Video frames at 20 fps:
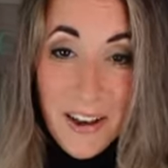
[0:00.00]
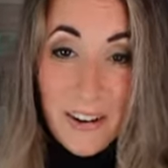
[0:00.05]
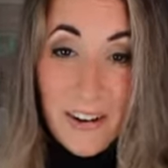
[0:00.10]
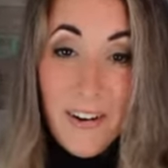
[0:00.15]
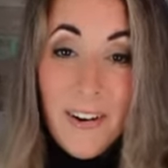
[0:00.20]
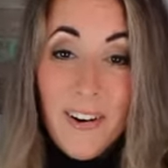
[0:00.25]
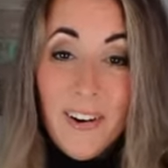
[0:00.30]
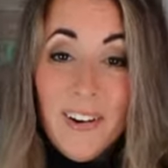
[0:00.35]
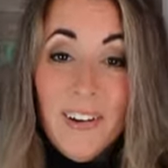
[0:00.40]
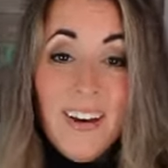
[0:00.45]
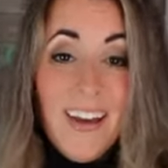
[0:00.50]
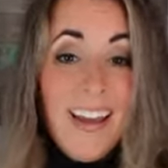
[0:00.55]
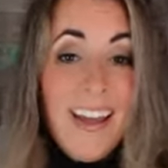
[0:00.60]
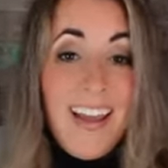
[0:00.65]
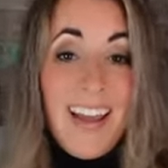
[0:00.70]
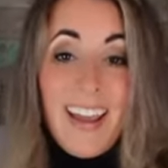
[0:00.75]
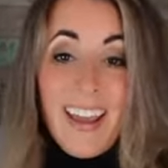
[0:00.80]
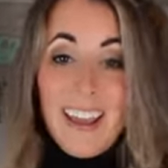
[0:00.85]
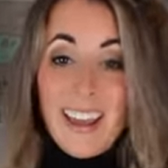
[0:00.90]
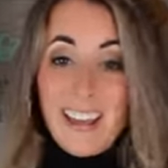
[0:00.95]
no,
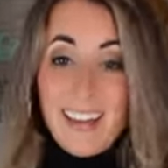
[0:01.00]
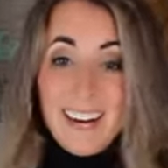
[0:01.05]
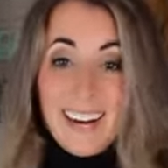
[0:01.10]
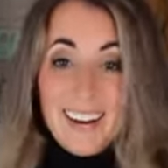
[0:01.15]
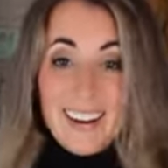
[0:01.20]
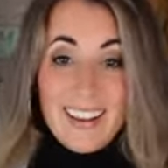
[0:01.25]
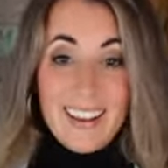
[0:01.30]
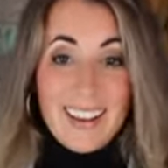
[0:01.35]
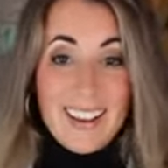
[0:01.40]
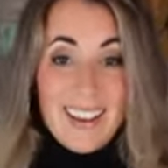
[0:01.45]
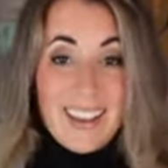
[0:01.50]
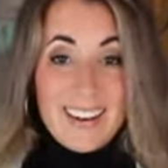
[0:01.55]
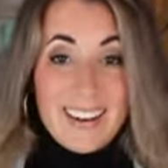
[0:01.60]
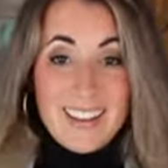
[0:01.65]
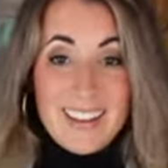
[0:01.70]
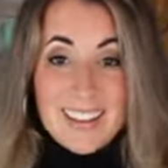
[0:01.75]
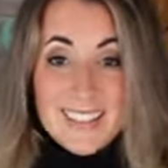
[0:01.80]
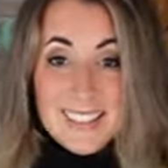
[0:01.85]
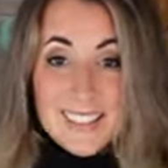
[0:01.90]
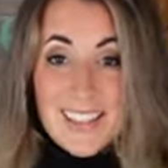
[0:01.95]
it, it
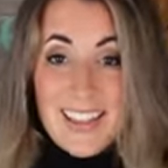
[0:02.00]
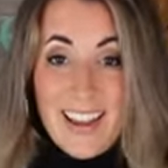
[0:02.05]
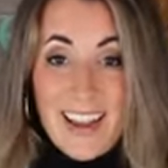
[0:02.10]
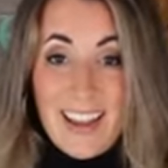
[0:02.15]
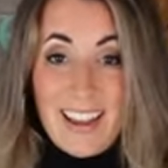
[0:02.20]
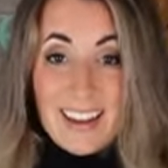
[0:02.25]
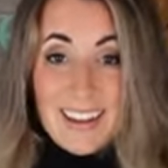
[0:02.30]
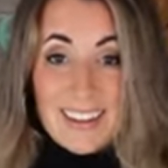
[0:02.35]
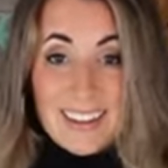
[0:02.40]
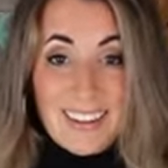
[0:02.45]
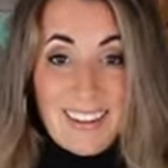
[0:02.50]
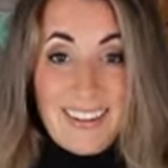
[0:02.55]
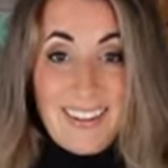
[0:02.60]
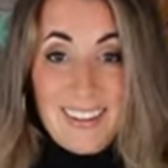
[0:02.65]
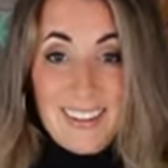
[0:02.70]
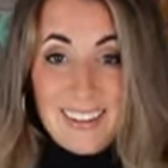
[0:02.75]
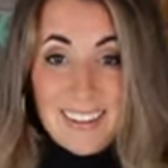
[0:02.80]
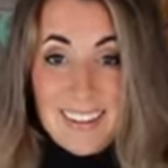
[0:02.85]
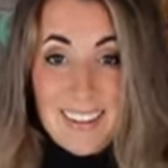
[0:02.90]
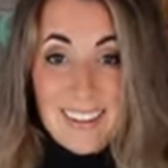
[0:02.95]
is like,
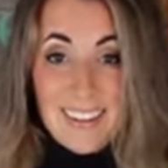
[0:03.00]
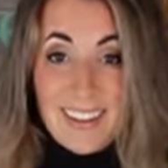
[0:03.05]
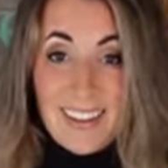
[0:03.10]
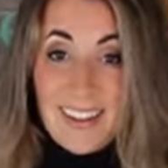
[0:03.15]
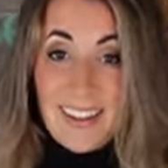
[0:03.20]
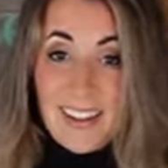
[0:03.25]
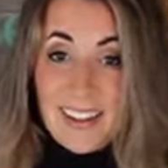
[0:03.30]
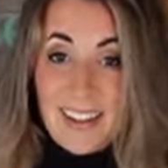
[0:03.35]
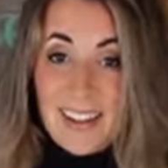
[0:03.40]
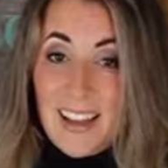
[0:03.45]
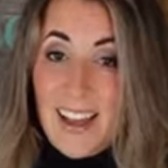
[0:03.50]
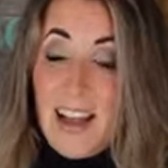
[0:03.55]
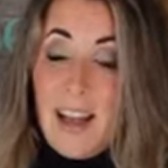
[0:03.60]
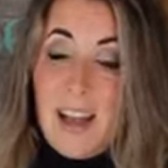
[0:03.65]
uh,